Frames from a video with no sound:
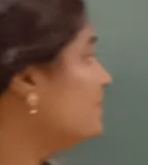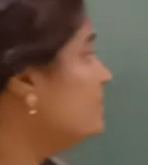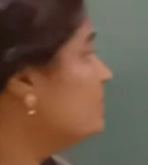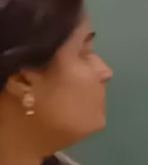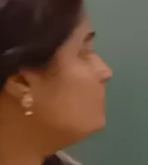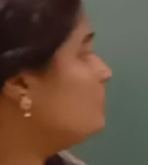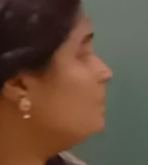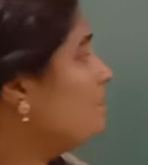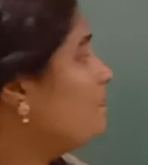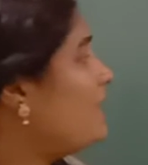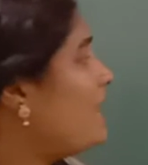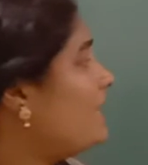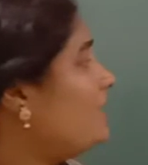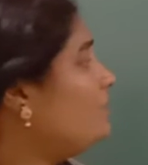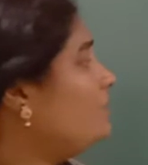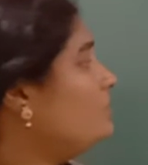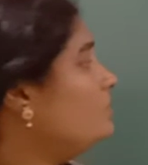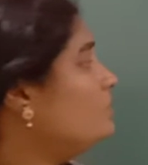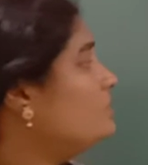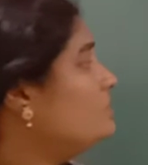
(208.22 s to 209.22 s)
So
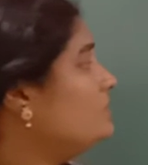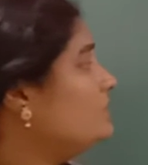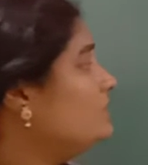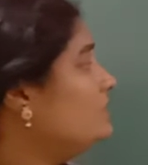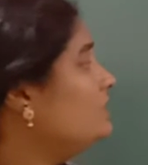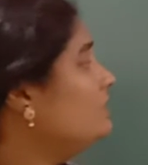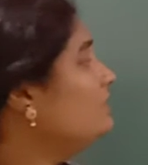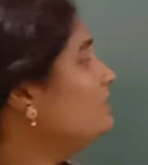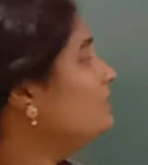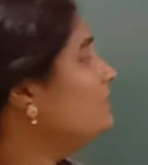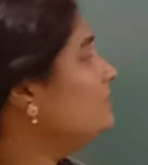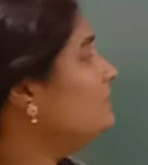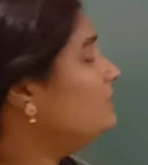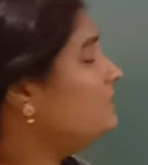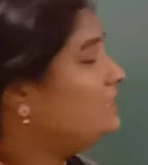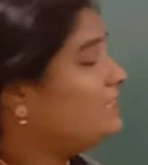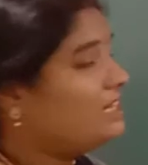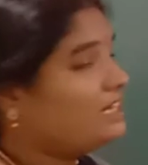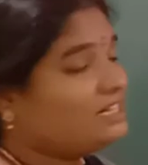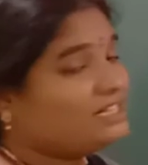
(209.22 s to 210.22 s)
plateaus,
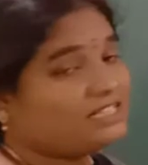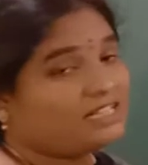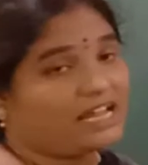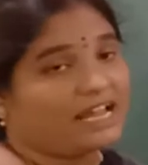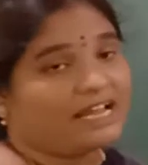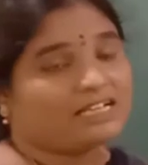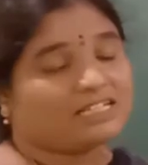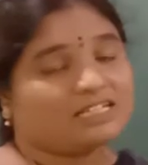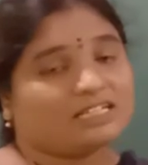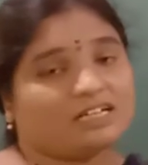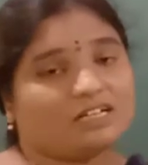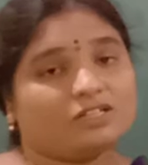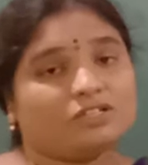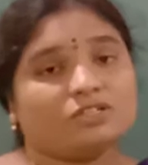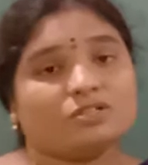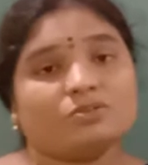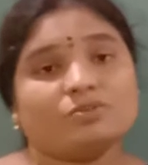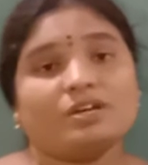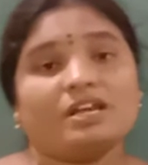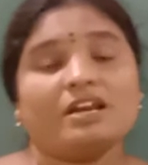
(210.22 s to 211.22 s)
it
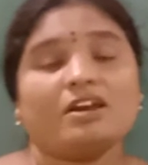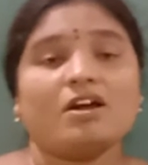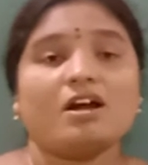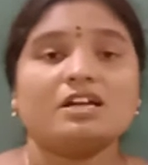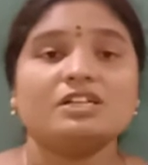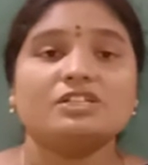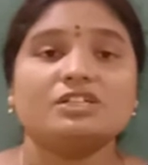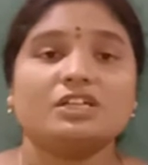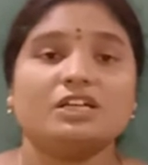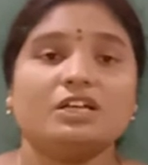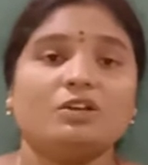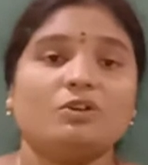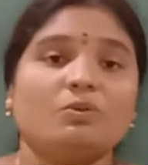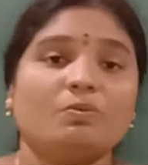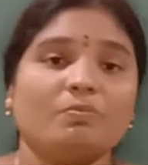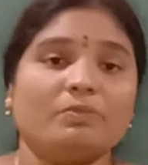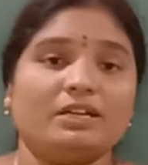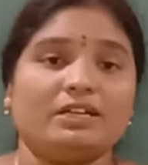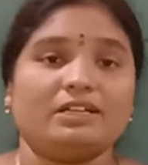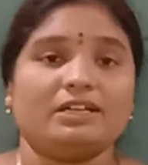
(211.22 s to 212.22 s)
extends to a large
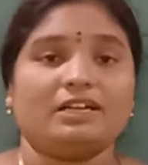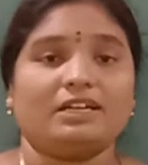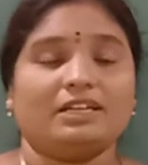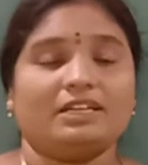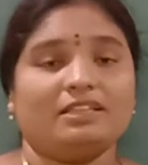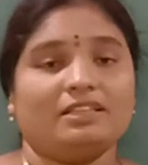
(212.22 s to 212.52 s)
kilometer.